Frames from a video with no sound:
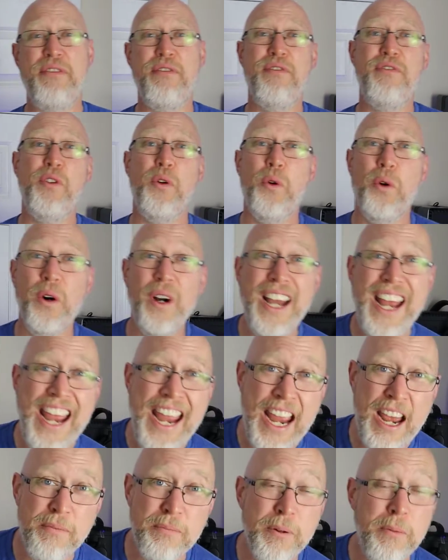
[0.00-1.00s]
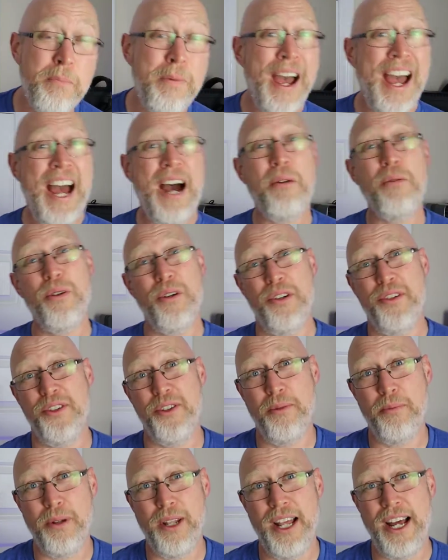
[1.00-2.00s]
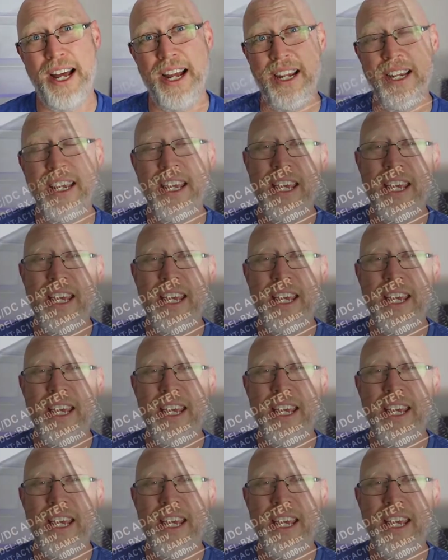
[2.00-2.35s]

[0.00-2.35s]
4-amp power supply.